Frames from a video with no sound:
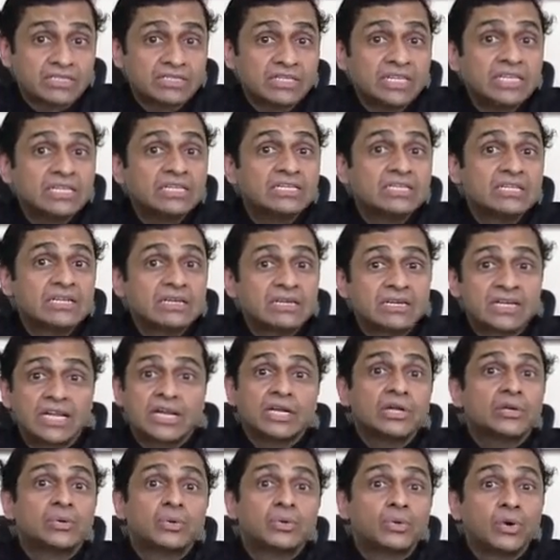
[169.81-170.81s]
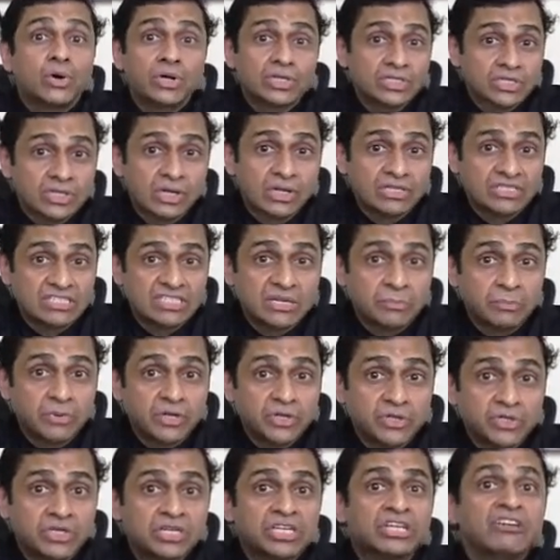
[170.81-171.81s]
these tend to cause
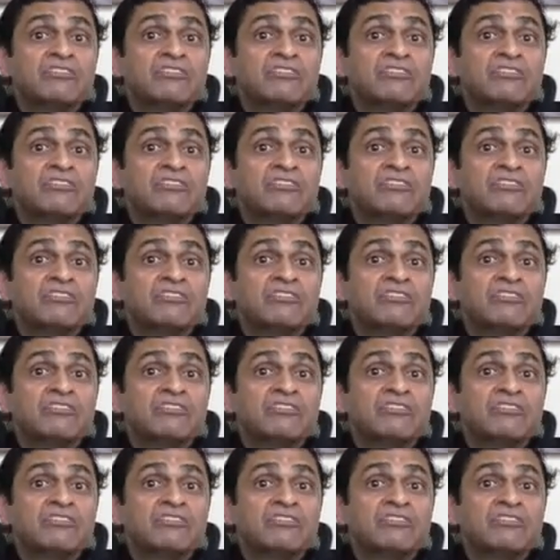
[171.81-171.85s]
constipation.